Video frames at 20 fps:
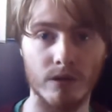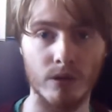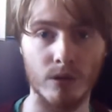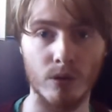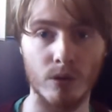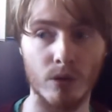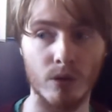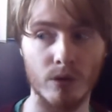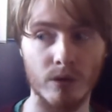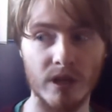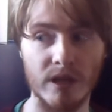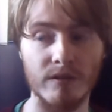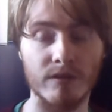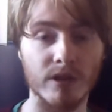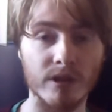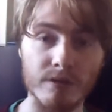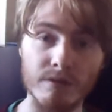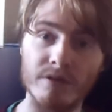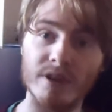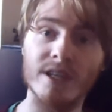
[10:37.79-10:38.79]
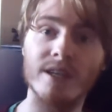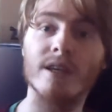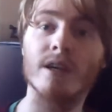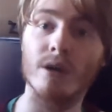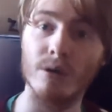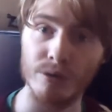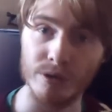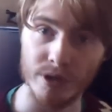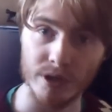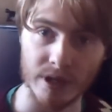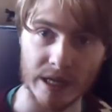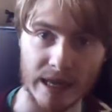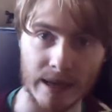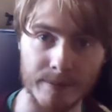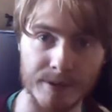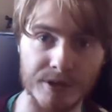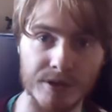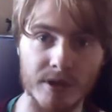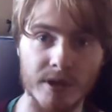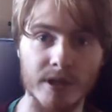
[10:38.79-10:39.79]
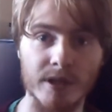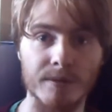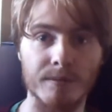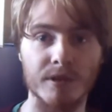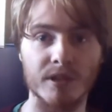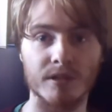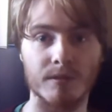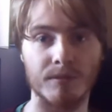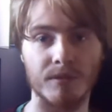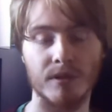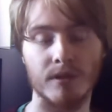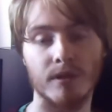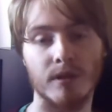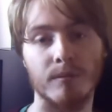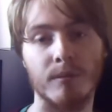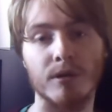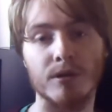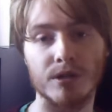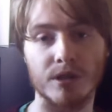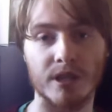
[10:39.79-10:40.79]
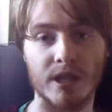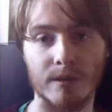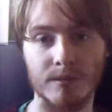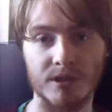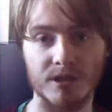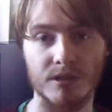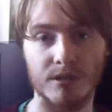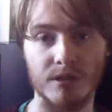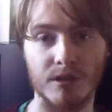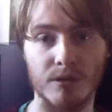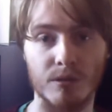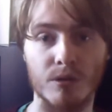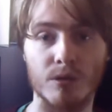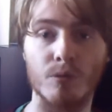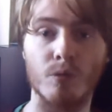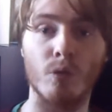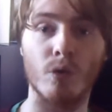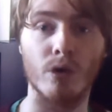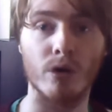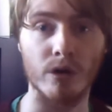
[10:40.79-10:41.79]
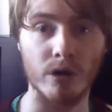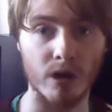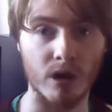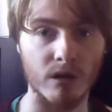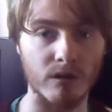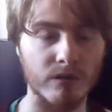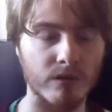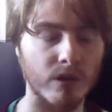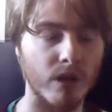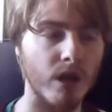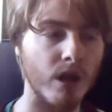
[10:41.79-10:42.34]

or even the video that you're capturing could be something that the motion capture studio could work off.